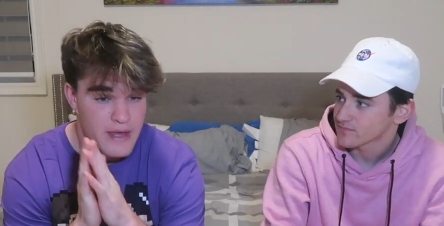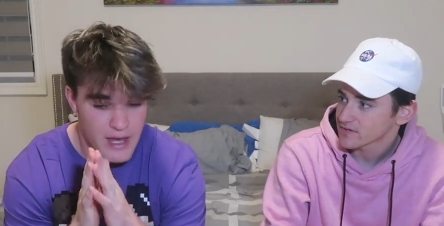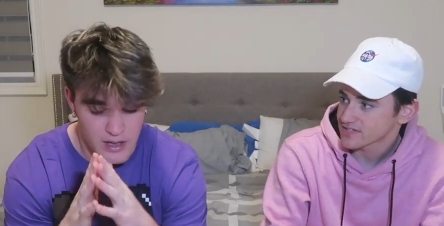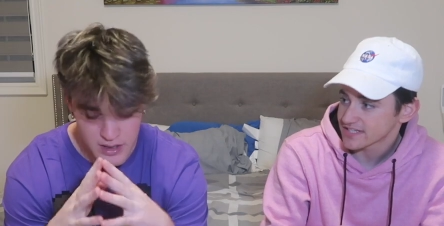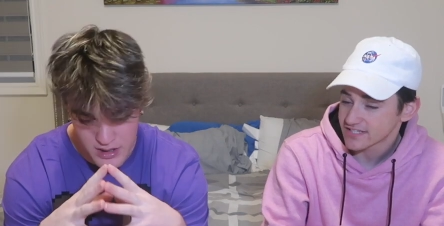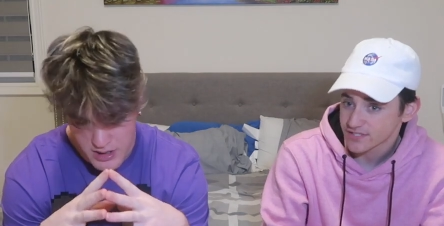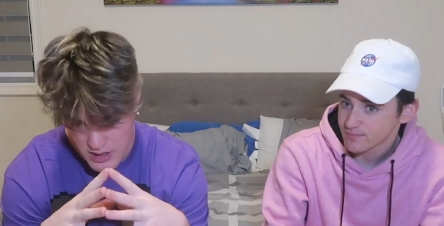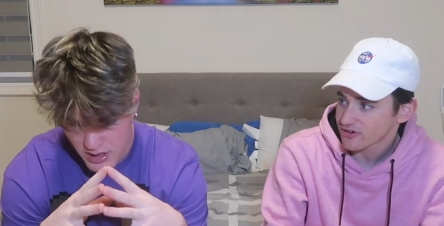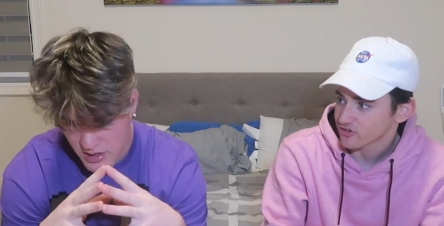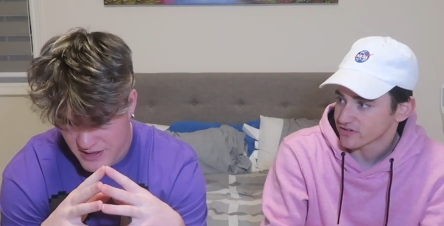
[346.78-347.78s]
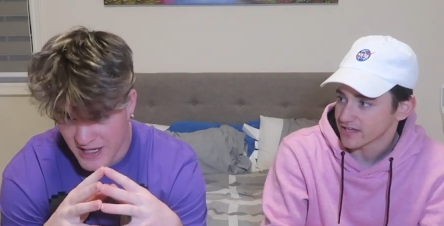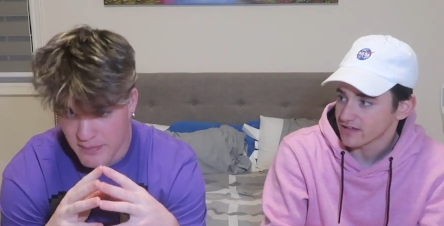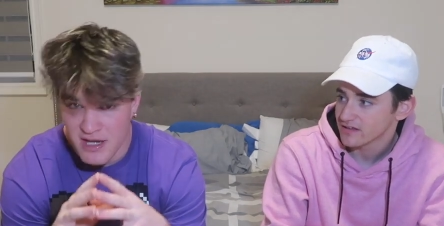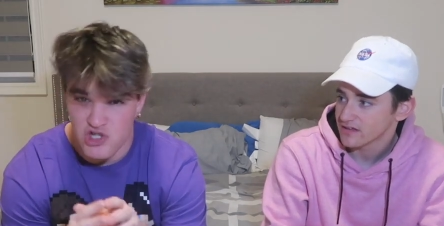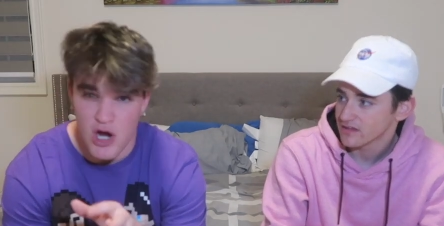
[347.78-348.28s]
Speaker 1: Yeah. Because that's a special. See,
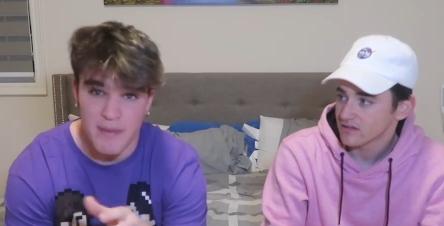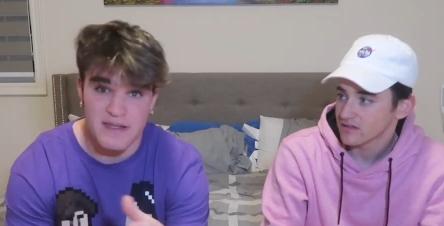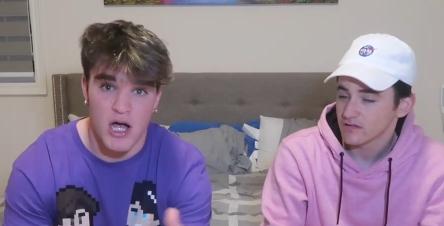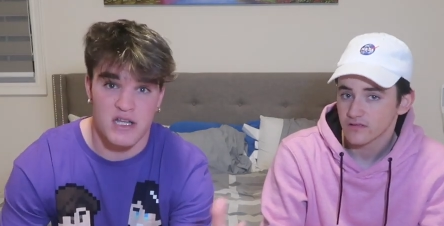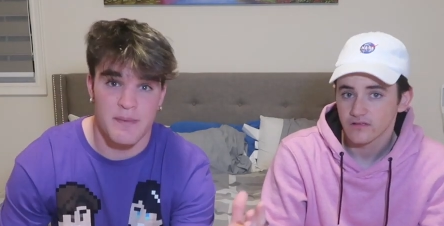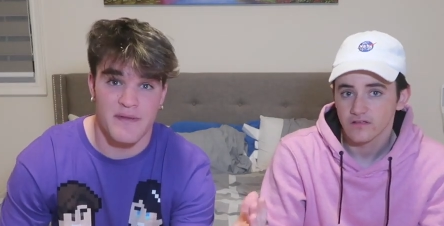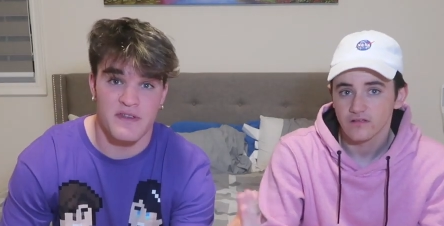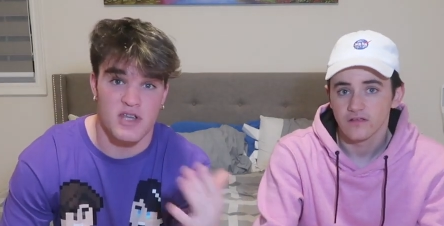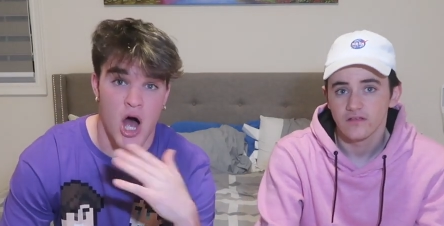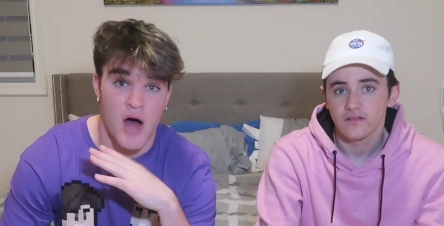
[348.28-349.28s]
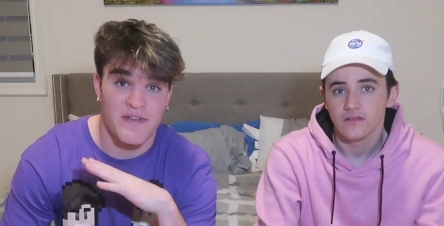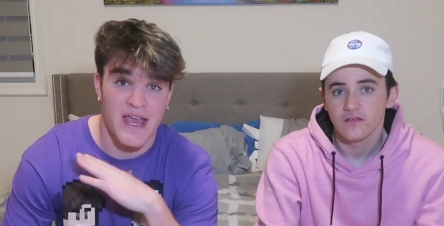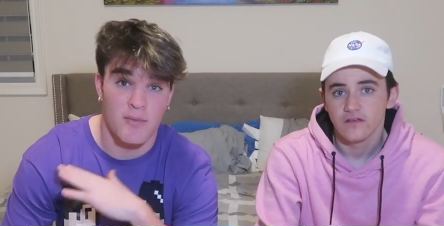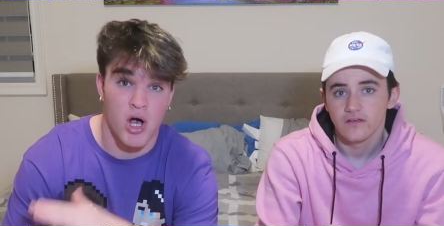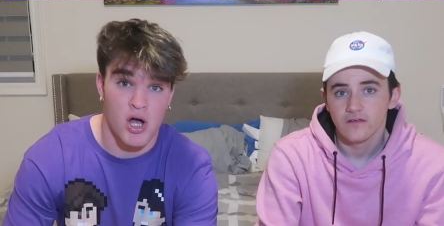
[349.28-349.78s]
like, me and Stromedy talked about this off
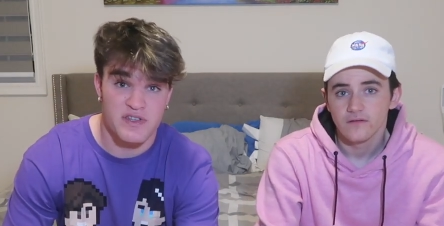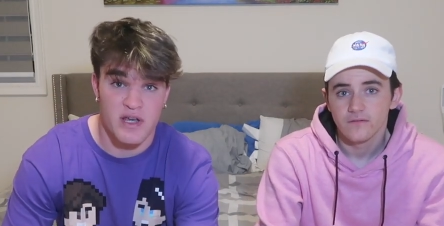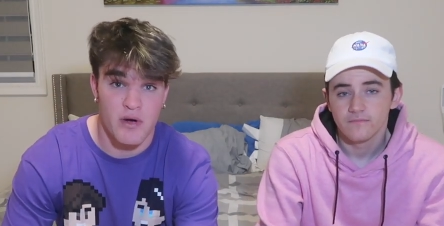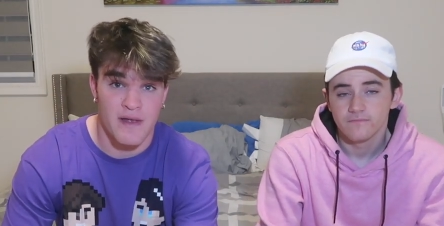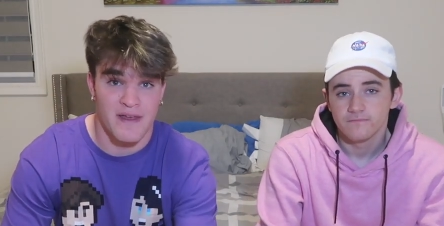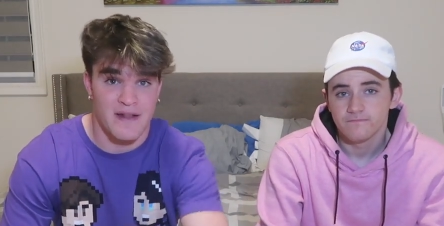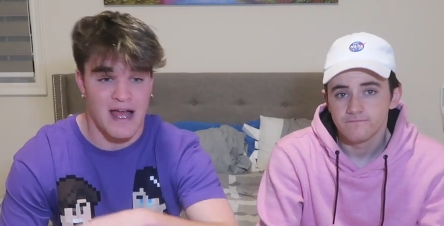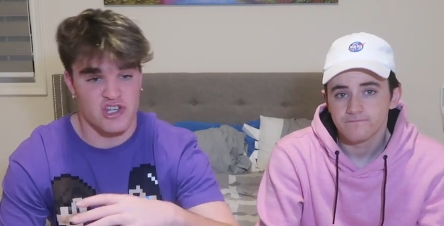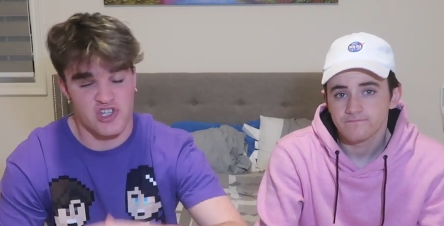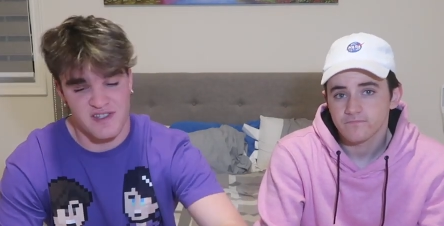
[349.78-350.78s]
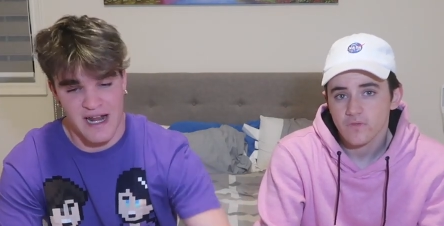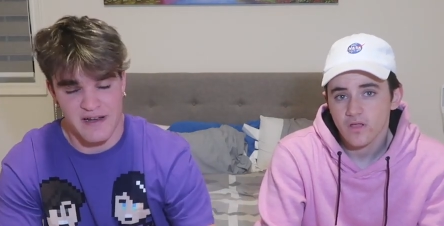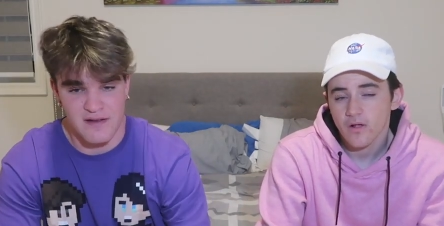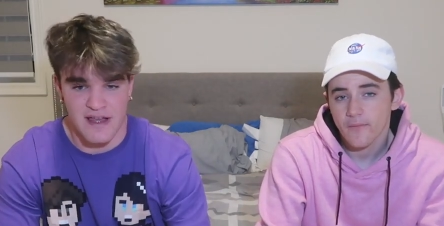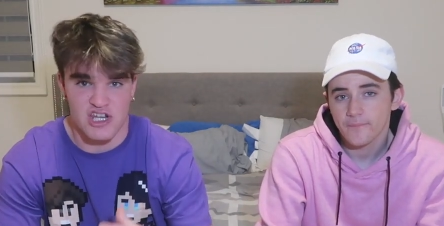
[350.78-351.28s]
camera also, and then I just
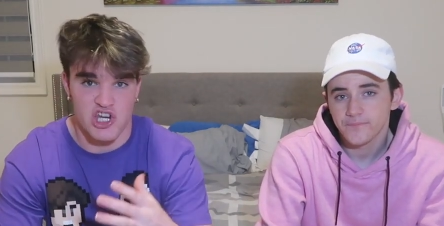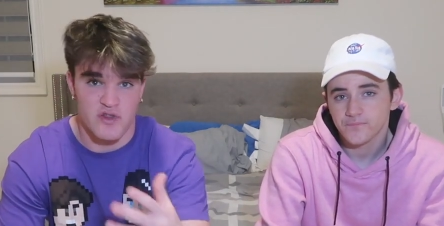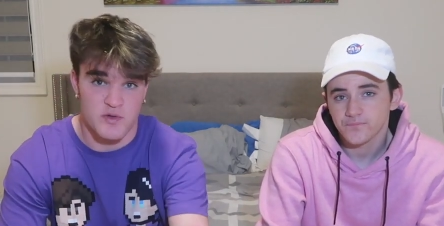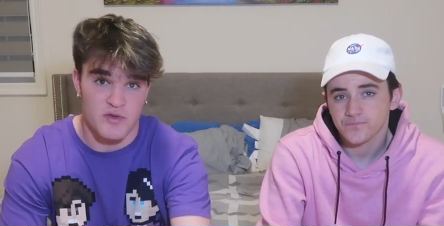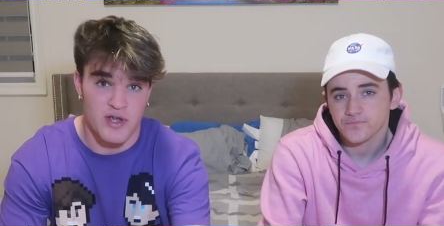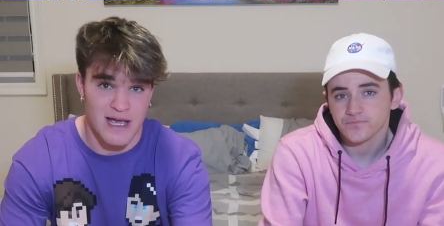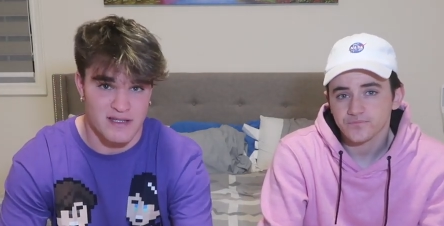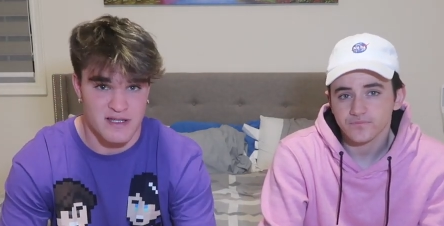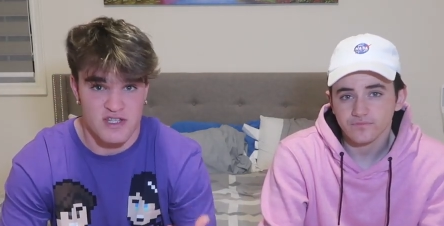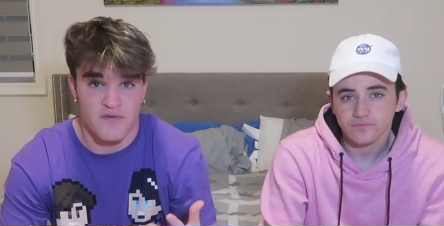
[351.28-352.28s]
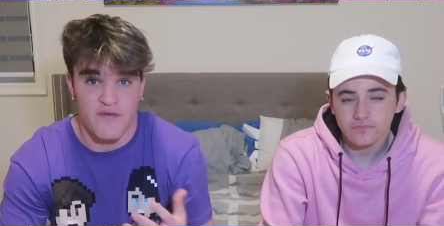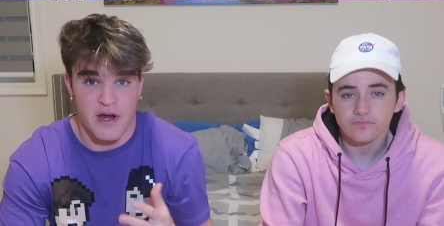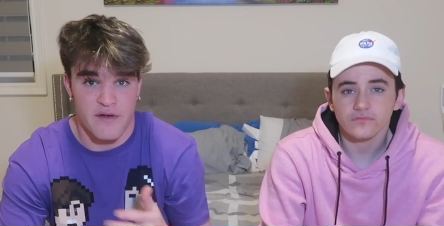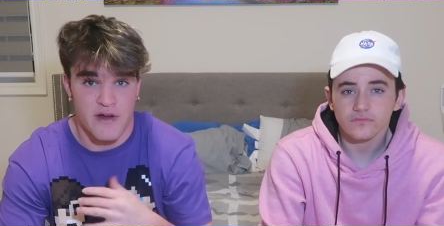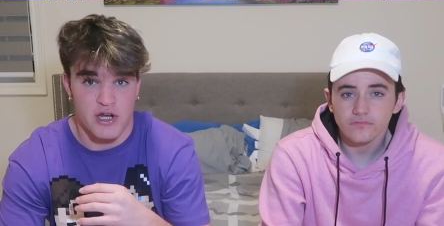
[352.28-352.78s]
decided to, like, share this with you guys because it's
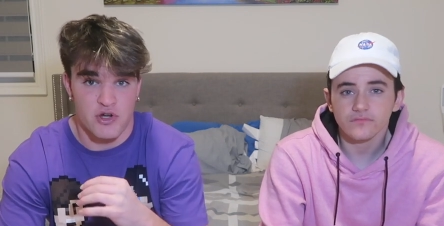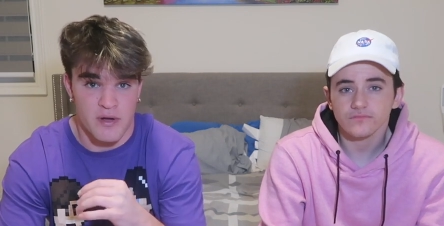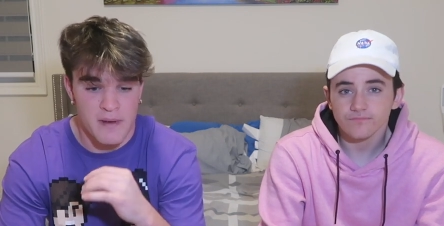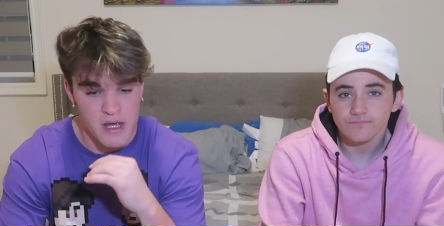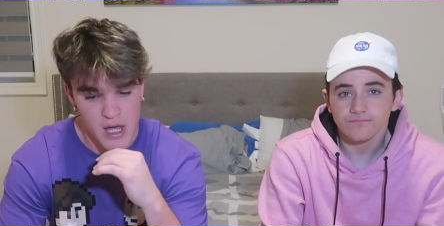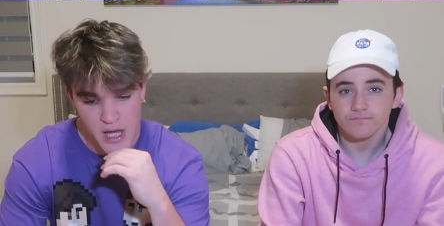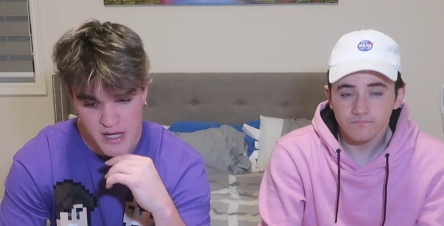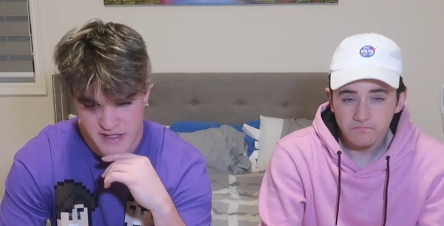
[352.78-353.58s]
very, very creepy.